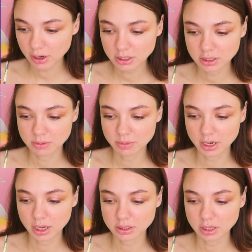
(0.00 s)
Let's
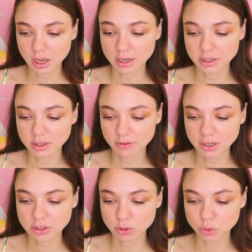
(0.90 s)
listen to you. Let's
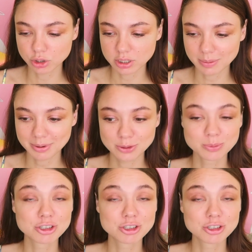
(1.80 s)
listen to our